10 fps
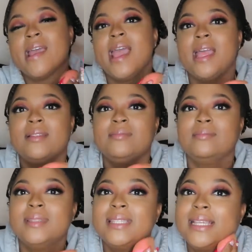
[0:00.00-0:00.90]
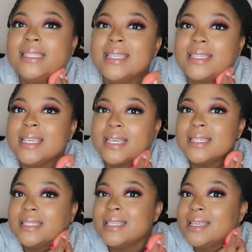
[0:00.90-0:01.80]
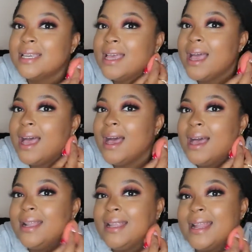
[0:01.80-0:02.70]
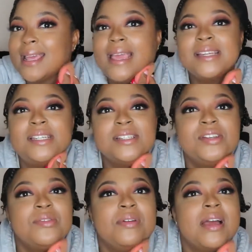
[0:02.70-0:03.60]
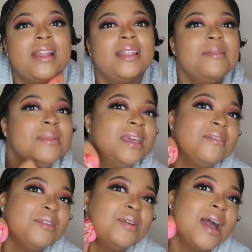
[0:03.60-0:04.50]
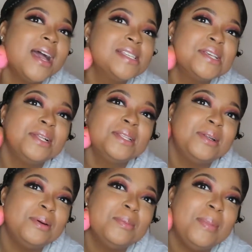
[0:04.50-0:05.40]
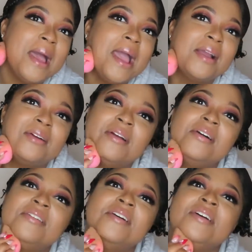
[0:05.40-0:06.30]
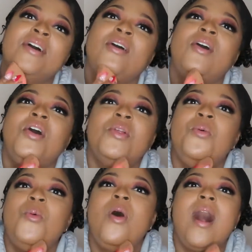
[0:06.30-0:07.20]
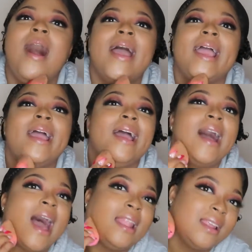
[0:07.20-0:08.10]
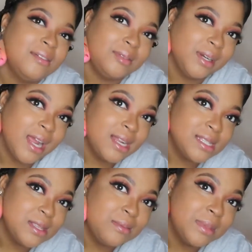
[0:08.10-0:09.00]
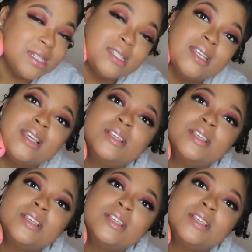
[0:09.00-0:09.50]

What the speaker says: And since this is a dedication to Rihanna, let me give you guys a little background on why I love Rihanna so much.